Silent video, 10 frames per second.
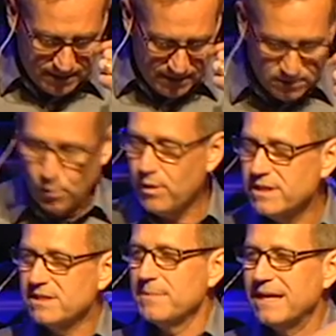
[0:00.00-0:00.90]
And the word
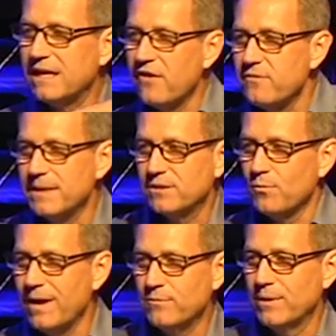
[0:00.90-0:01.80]
doesn't mean government the
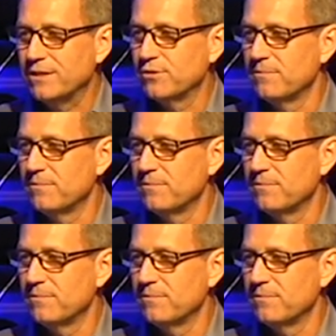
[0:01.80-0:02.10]
way we do.